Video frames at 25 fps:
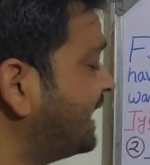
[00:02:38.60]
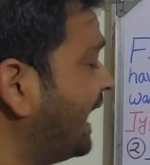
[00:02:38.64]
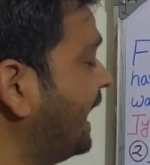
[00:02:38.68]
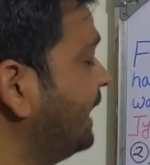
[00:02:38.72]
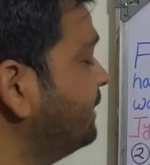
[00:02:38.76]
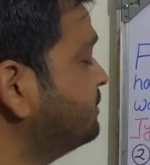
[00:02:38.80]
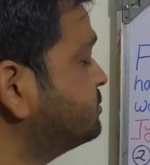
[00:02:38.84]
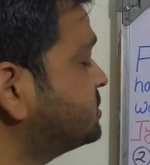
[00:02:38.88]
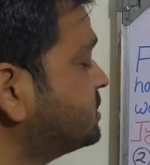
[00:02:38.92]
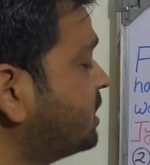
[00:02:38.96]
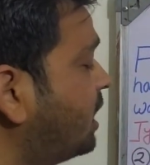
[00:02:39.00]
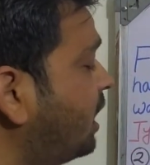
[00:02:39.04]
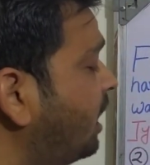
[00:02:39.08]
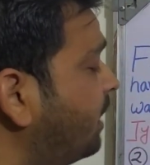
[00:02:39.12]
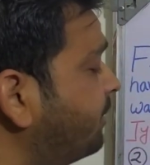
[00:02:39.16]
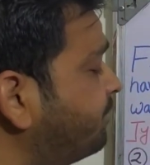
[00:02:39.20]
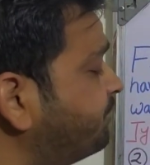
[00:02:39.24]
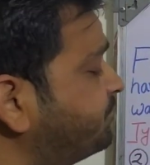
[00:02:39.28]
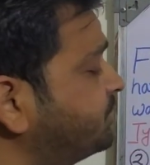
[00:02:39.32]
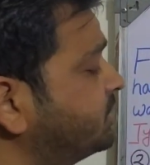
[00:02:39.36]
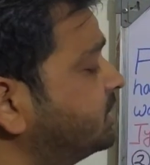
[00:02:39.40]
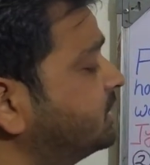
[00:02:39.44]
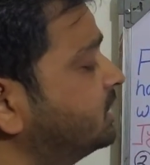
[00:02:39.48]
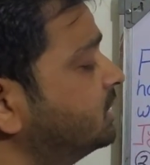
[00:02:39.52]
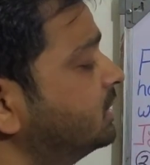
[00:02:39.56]
types
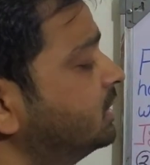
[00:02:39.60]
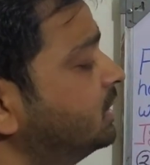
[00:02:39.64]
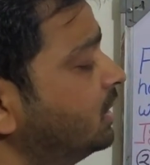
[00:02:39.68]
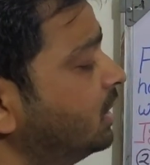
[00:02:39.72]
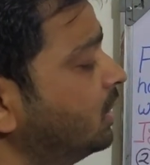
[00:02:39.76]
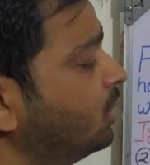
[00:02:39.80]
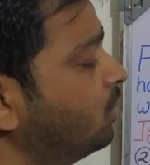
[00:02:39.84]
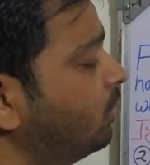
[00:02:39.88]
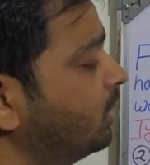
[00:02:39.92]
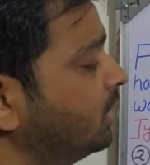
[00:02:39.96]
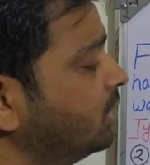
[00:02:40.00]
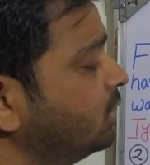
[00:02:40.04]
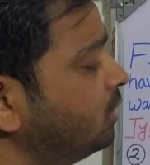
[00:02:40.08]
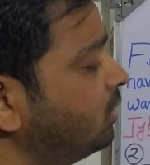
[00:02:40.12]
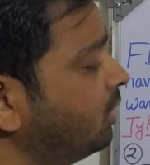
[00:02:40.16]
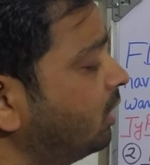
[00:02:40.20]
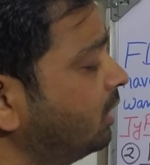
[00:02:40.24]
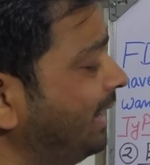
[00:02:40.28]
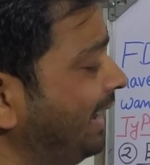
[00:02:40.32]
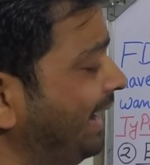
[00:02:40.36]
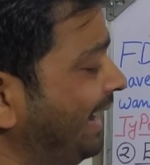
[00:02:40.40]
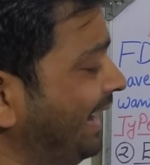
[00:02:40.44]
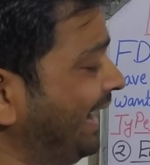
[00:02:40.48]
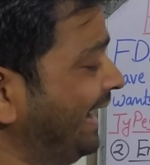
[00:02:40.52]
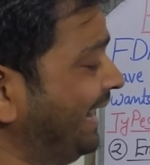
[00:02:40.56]
of what you
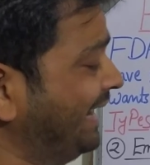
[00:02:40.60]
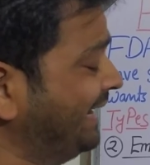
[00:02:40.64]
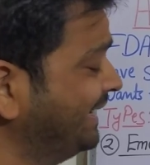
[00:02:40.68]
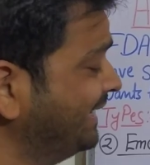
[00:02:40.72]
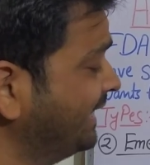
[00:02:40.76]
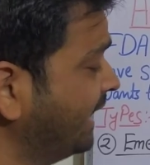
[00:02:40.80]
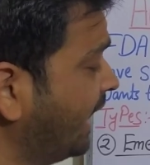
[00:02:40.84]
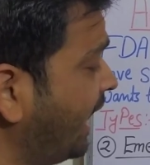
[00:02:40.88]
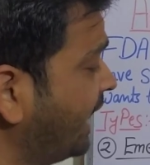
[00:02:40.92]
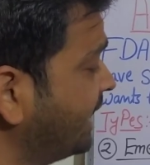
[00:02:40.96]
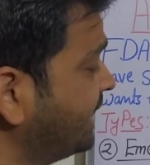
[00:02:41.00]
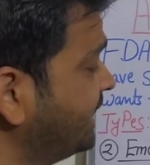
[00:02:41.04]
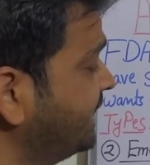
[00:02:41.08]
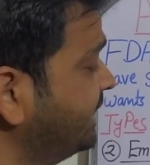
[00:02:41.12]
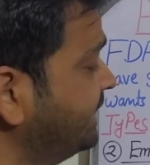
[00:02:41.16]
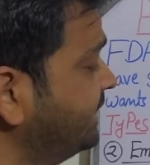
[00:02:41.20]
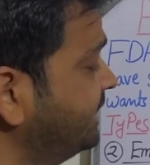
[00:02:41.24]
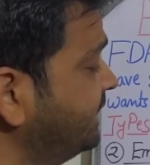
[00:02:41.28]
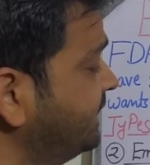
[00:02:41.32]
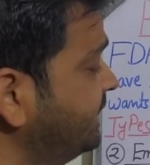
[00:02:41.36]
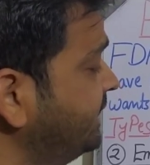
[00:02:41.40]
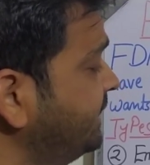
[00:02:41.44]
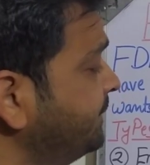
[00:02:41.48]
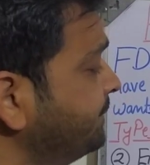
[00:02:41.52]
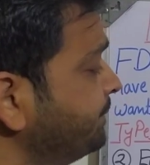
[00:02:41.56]
call
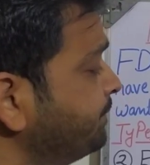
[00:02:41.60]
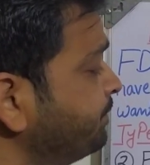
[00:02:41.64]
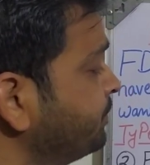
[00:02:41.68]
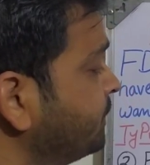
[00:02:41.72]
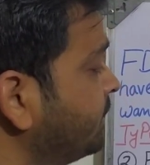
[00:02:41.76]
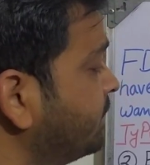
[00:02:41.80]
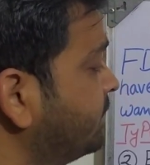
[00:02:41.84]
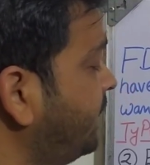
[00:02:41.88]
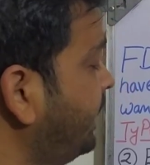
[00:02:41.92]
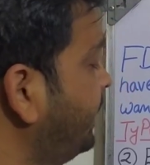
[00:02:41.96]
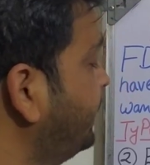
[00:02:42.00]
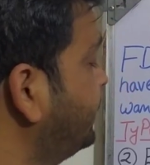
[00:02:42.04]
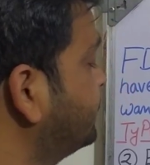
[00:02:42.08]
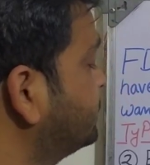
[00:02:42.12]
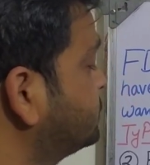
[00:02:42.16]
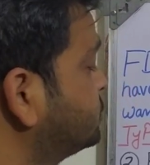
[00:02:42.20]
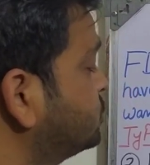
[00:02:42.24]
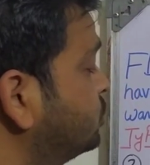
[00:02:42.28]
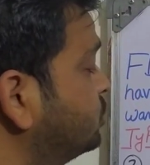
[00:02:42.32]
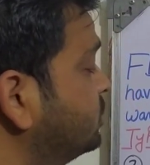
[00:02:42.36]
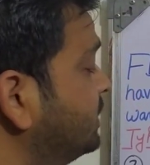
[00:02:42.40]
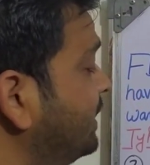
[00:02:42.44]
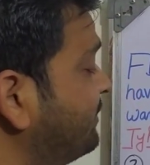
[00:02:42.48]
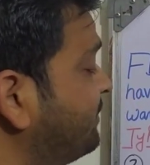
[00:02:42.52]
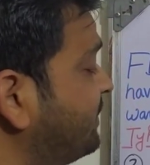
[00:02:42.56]
IND, right?
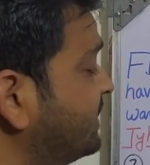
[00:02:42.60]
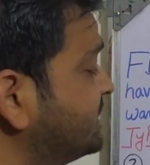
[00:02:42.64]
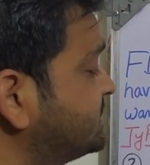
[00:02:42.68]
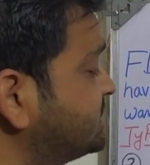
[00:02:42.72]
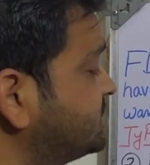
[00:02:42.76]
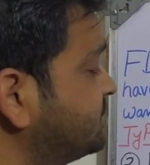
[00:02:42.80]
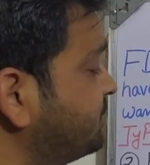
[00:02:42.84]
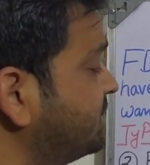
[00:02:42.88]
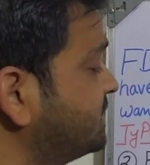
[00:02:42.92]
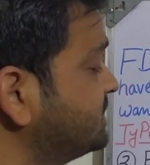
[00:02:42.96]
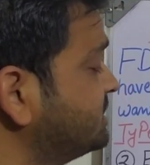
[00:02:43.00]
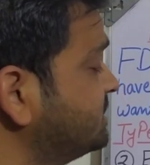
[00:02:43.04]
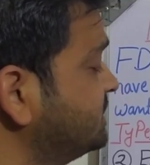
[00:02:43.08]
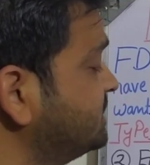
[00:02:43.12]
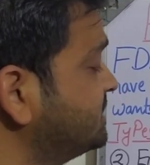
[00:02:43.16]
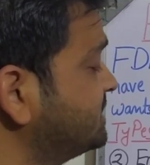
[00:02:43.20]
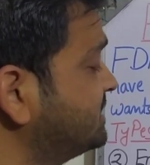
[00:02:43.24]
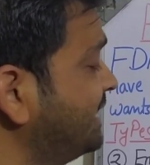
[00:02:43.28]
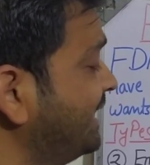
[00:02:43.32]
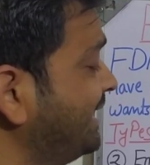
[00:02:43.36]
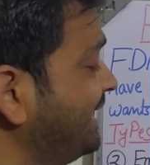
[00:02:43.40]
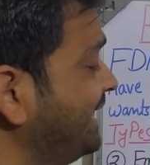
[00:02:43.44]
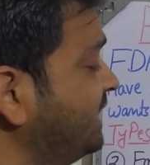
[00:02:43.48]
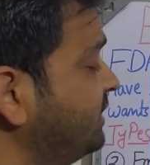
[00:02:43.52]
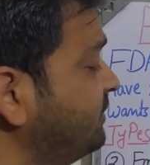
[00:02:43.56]
So first one is
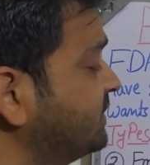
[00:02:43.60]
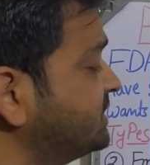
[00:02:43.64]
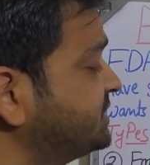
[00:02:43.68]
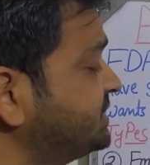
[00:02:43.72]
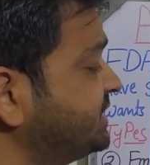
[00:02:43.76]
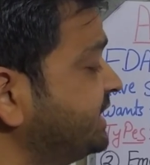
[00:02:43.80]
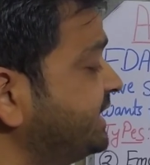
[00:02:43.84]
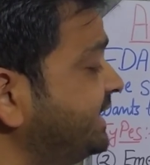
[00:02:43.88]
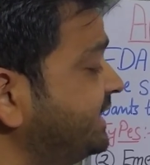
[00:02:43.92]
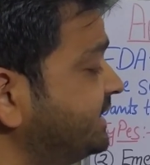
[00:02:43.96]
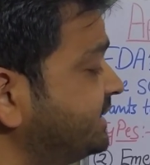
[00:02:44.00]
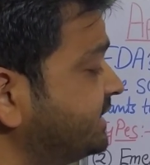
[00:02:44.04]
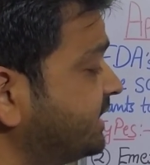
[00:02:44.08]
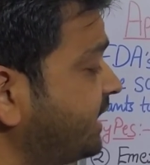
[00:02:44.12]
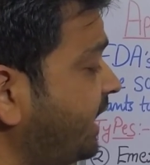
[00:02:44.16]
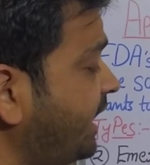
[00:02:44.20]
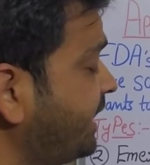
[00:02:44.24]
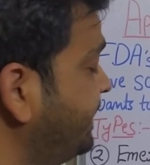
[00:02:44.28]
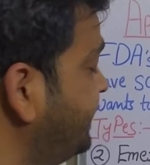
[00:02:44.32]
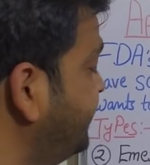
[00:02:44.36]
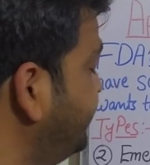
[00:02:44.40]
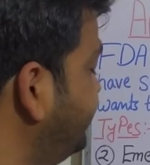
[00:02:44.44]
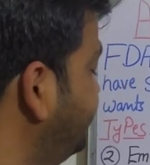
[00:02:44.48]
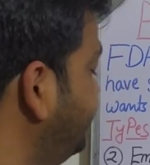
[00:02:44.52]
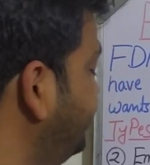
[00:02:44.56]
the investigator
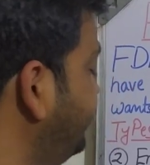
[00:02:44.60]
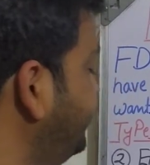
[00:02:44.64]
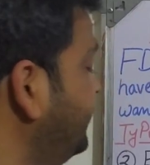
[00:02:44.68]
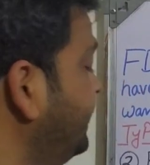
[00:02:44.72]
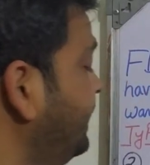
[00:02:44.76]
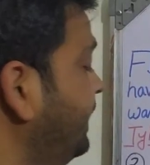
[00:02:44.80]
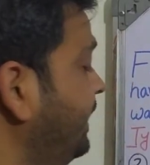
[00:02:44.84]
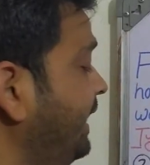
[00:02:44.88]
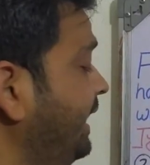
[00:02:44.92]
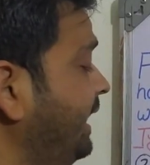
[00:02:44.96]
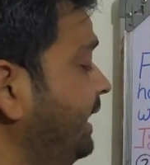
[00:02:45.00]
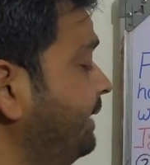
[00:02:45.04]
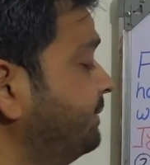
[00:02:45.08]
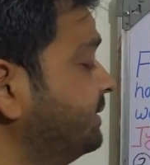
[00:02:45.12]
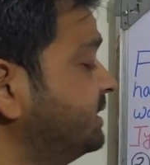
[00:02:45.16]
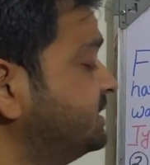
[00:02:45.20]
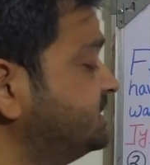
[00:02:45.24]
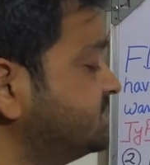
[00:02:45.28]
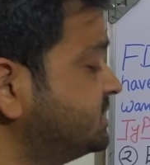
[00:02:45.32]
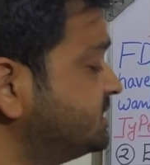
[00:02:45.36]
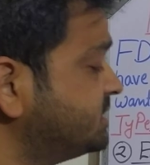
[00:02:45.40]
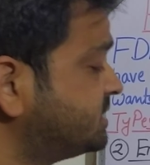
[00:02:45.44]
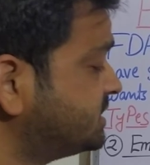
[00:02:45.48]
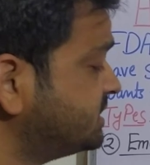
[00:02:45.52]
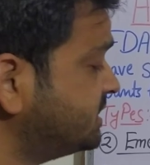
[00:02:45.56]
IND,
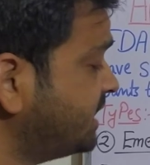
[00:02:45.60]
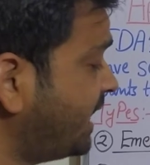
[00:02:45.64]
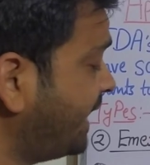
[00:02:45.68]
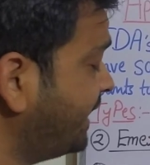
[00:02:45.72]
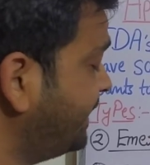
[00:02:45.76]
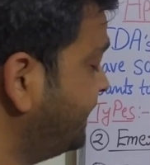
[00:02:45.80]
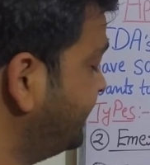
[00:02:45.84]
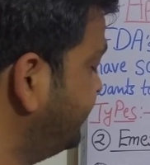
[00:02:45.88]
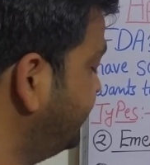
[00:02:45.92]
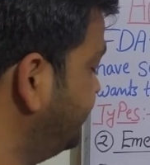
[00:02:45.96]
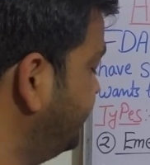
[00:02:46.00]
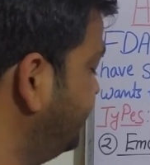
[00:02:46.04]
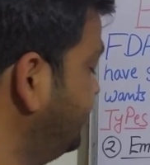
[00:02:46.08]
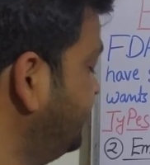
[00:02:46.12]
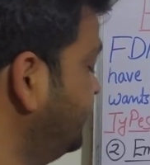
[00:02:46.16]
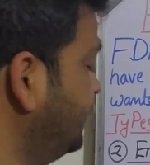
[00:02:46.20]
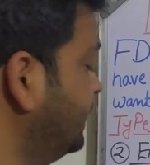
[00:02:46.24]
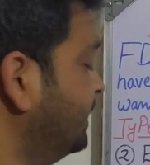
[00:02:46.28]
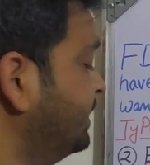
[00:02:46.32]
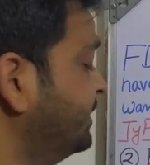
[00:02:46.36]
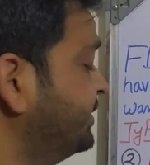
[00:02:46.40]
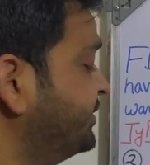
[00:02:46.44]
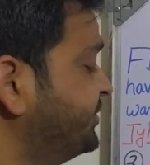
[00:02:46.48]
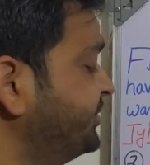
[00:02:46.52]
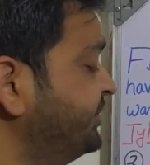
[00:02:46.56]
emergency IND,
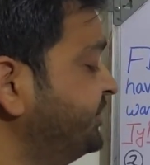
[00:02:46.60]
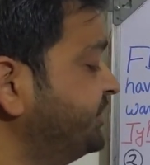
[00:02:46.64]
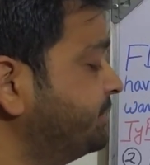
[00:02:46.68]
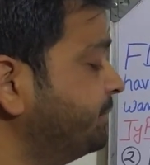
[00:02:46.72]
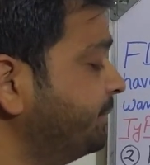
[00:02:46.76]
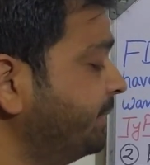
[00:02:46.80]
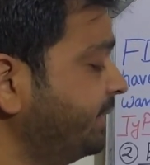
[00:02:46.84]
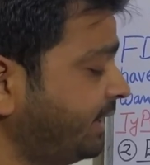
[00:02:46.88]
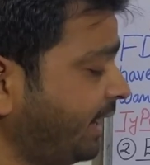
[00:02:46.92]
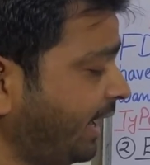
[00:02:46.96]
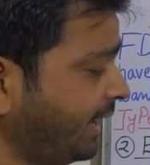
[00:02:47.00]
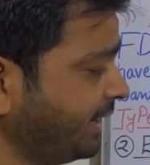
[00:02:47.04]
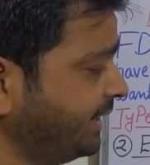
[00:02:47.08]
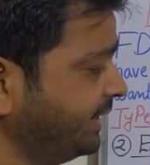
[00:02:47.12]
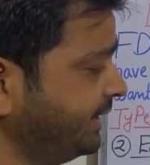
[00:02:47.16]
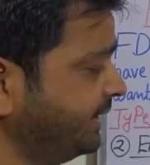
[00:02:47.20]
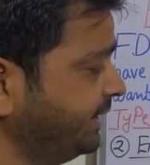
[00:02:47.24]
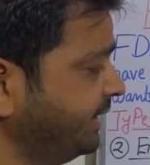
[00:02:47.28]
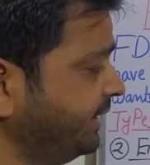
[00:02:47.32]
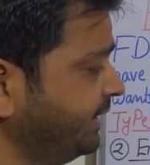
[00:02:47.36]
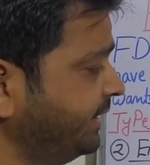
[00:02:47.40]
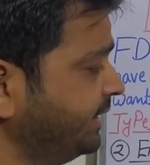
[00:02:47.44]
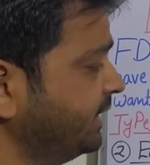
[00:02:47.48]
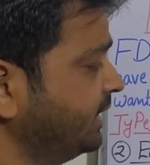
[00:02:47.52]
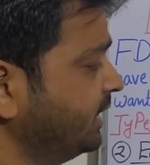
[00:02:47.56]
treatment
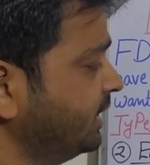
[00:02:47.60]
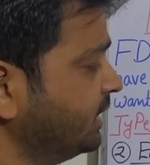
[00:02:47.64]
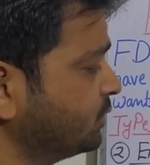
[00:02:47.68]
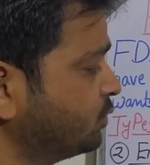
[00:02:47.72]
IND.